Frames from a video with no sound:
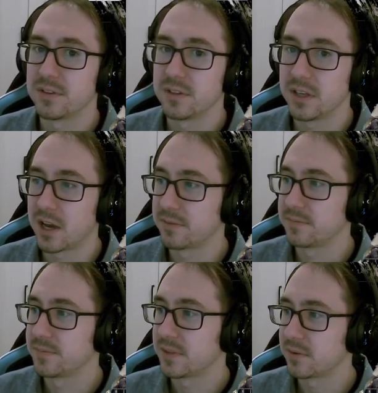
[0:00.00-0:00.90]
yeah,
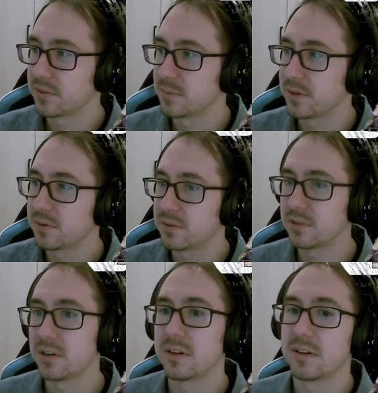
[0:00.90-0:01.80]
that one's pretty
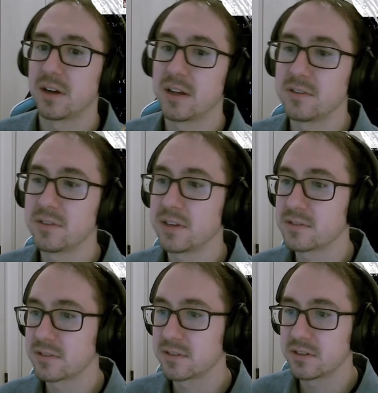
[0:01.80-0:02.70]
cool. I do think
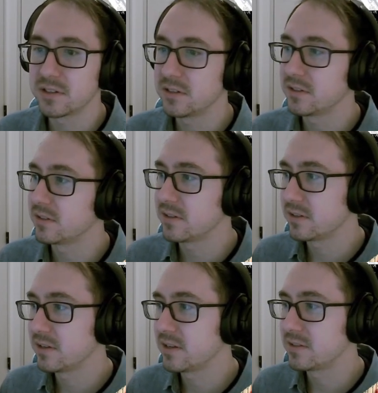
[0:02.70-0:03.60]
it's good.
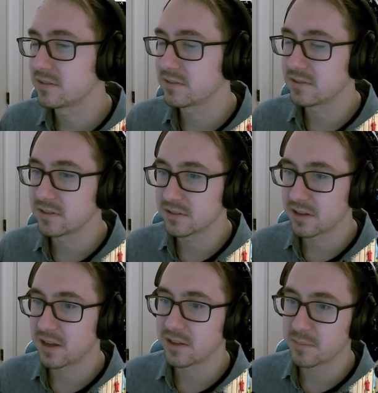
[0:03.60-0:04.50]
I
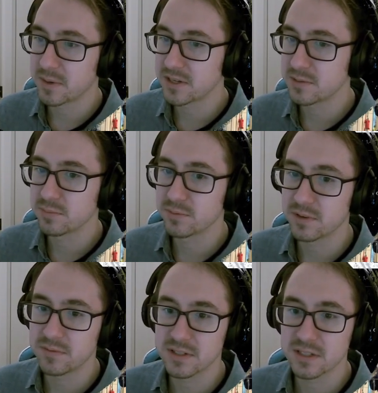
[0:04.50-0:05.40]
think I mentioned
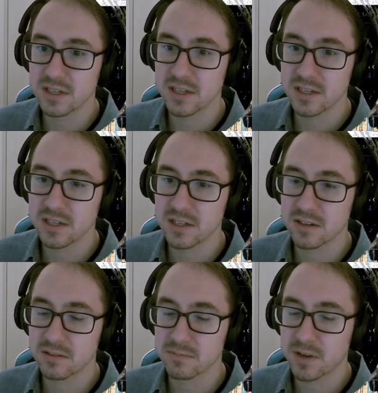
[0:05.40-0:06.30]
previously a
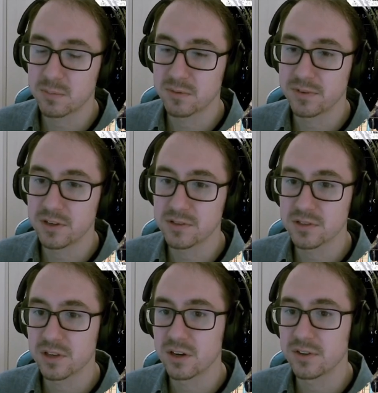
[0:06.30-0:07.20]
couple videos
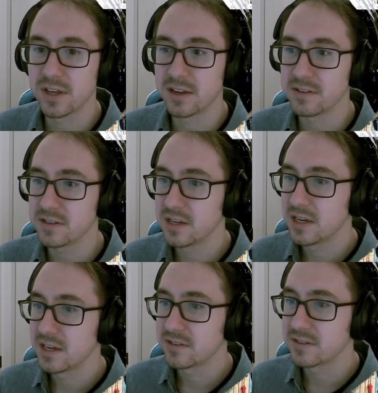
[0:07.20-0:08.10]
ago that
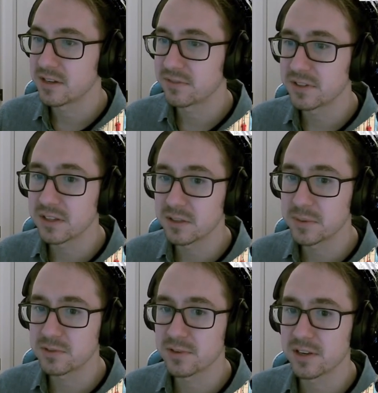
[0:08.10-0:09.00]
definitely a little bit
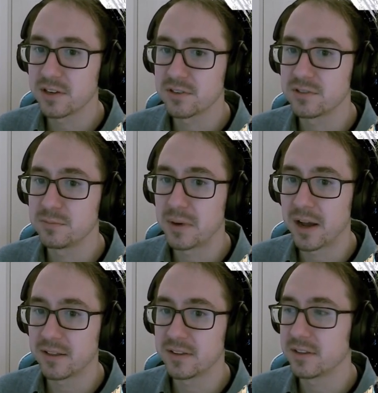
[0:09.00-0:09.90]
trickier to
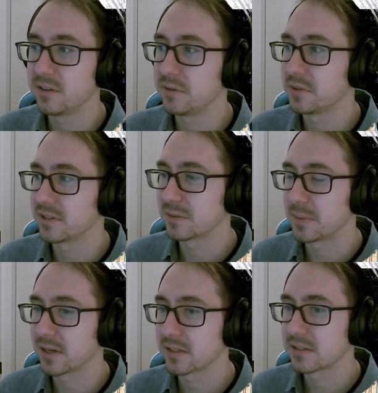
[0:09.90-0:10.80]
pilot than you would
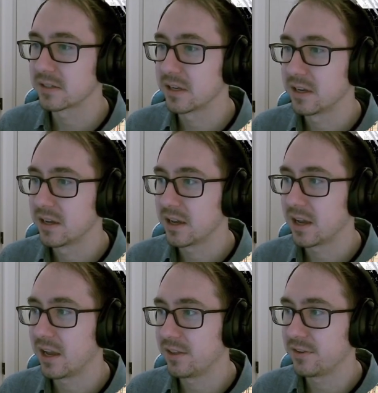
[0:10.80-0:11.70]
expect.
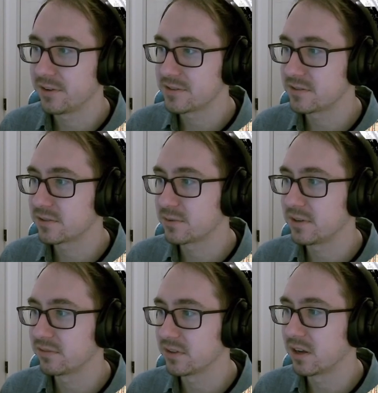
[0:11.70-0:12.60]
And there is a degree
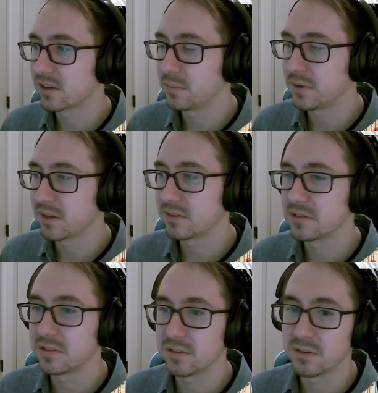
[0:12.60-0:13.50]
of luck because
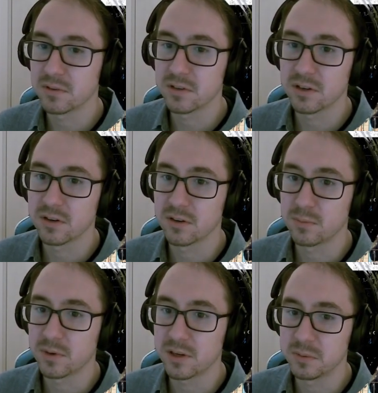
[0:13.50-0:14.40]
you're
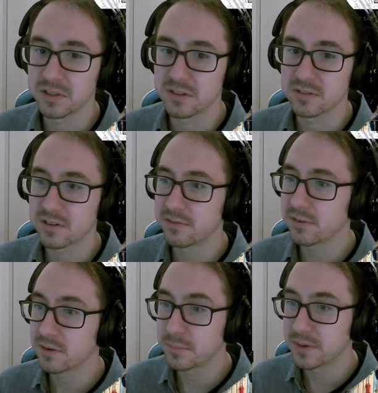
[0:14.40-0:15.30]
working with
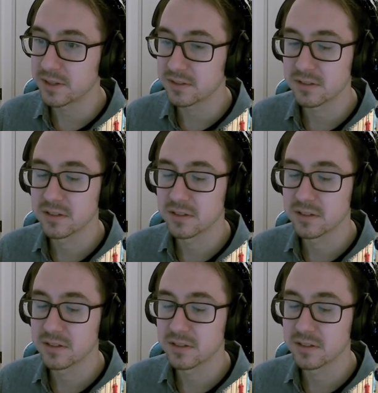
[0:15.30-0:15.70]
Discover, but